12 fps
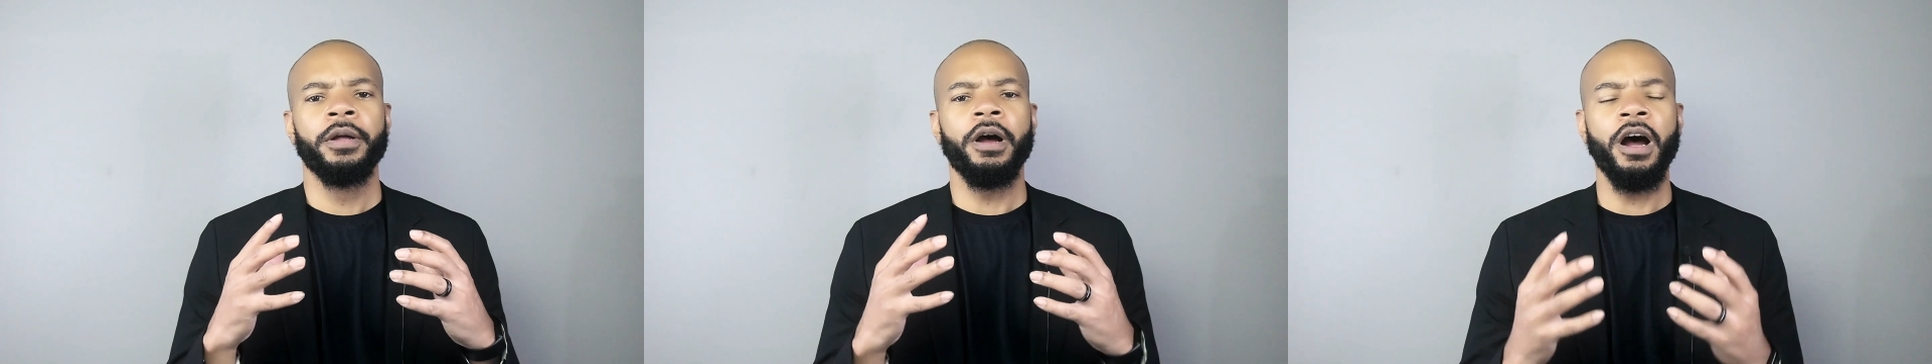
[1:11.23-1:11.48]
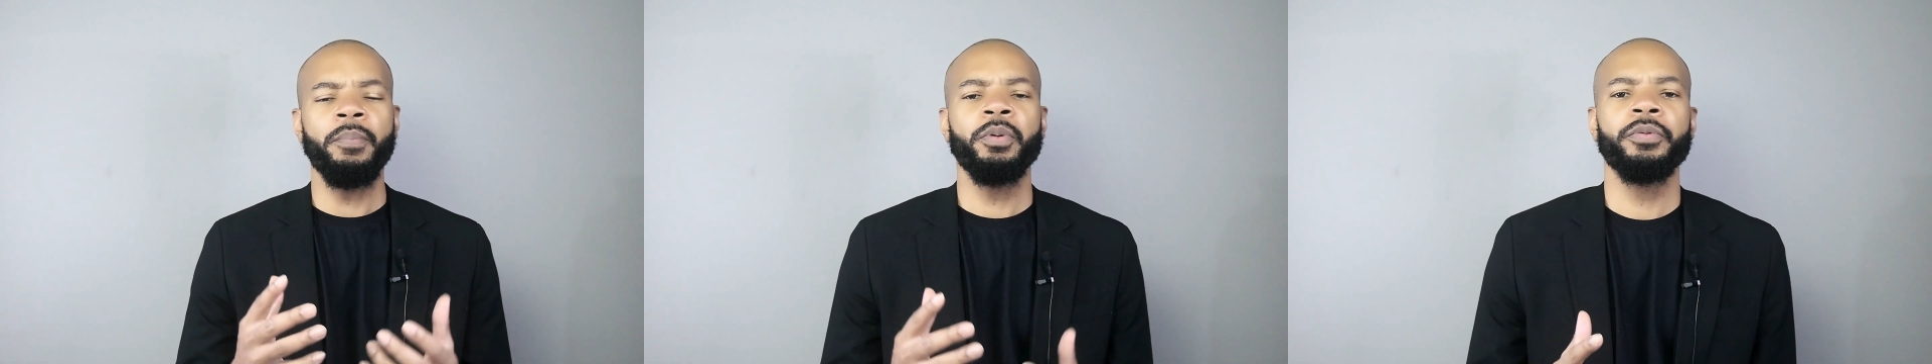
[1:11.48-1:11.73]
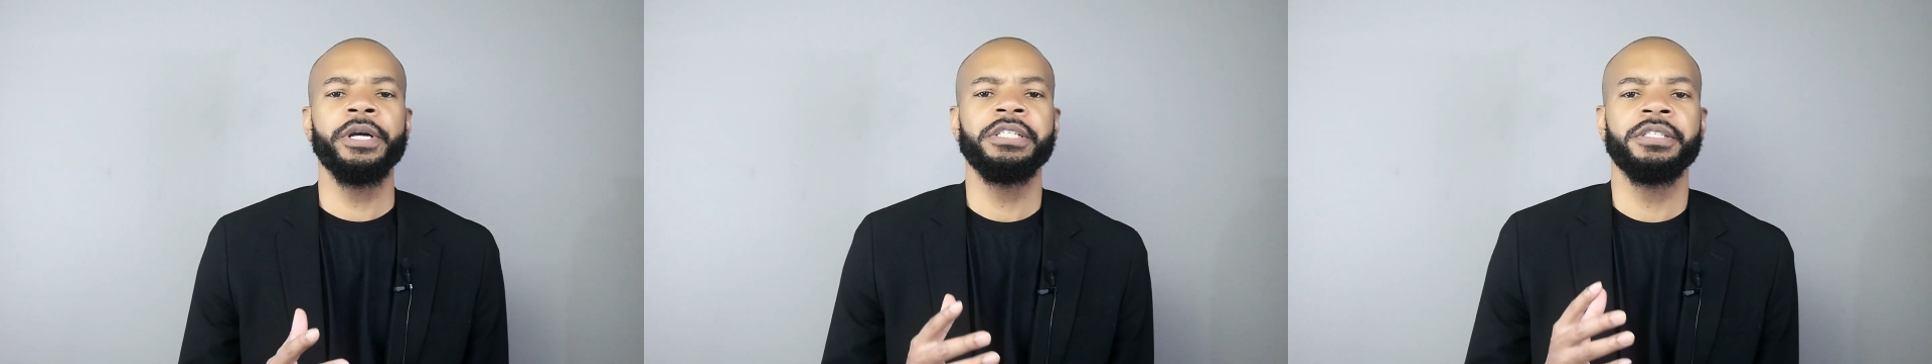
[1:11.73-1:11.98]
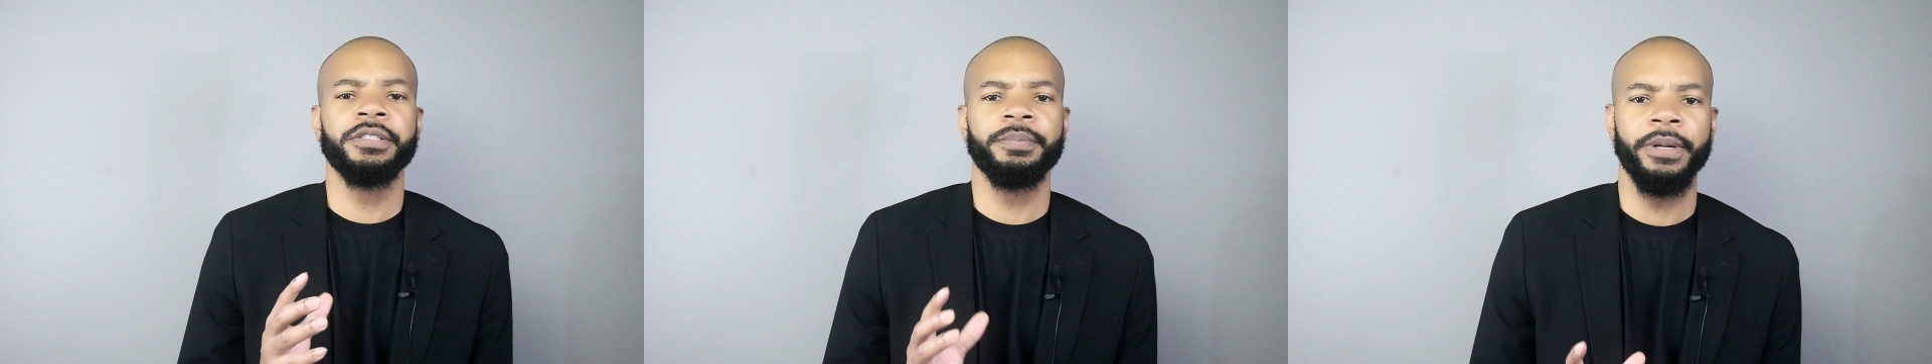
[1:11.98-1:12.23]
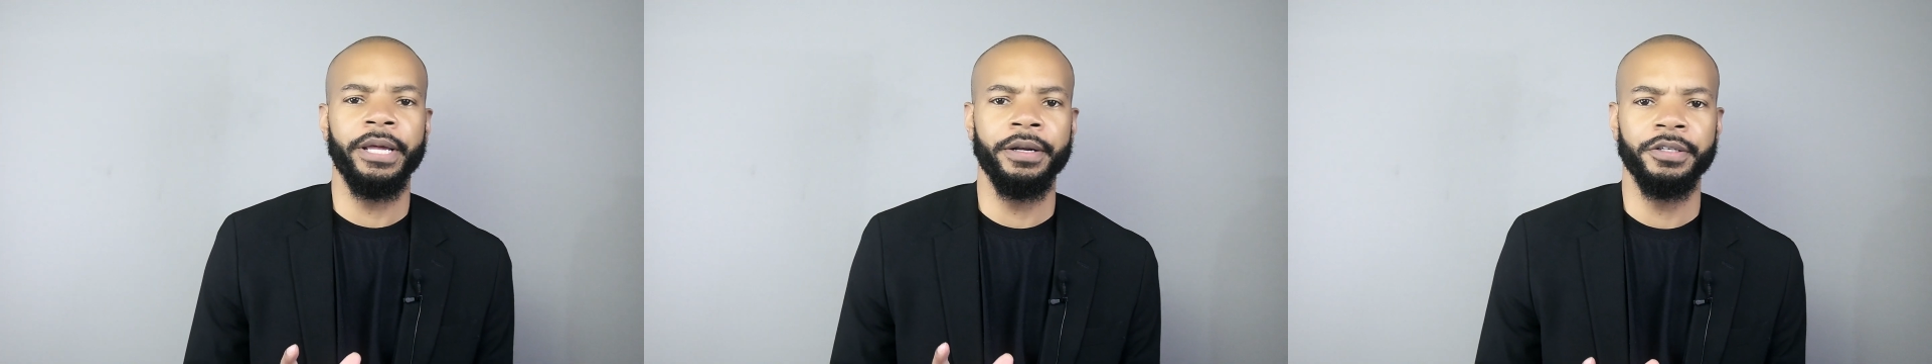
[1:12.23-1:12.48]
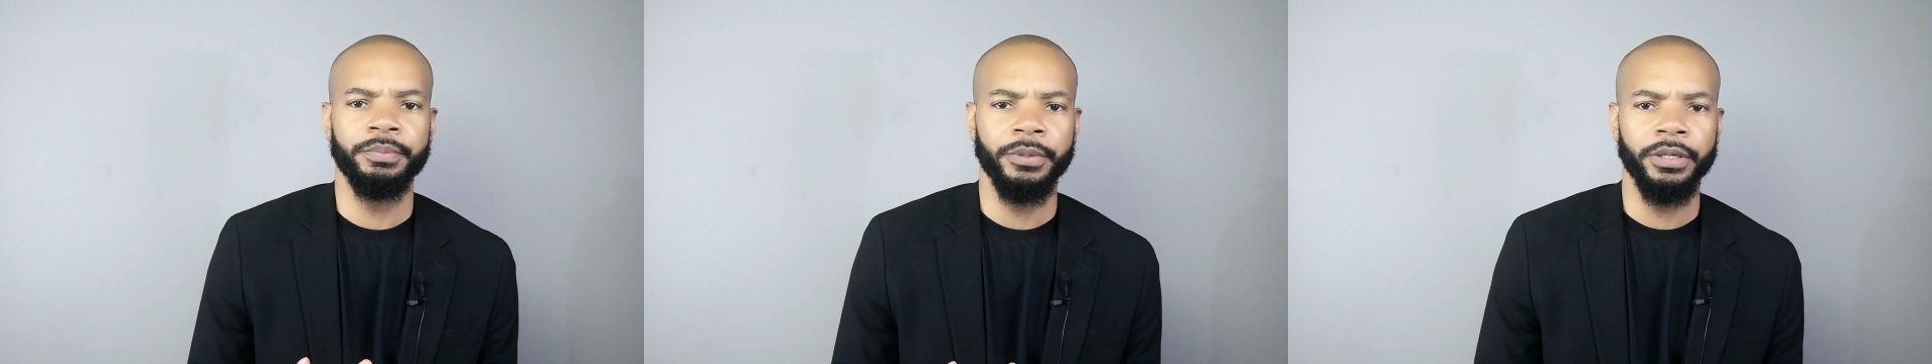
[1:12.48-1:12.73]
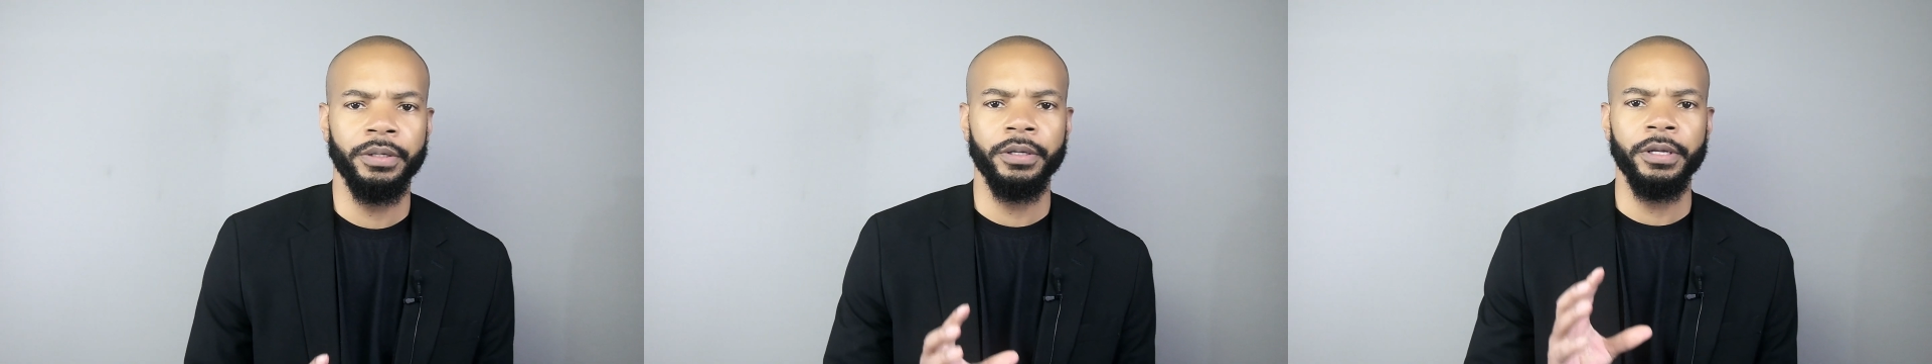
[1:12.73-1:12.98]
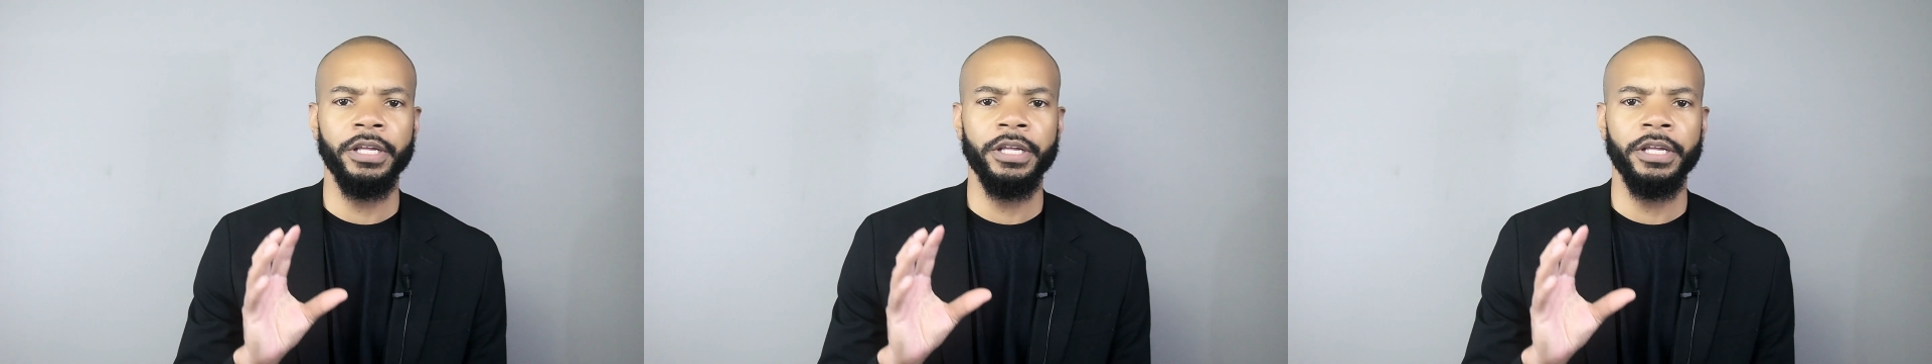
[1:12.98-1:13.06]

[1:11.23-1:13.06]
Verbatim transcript: operations management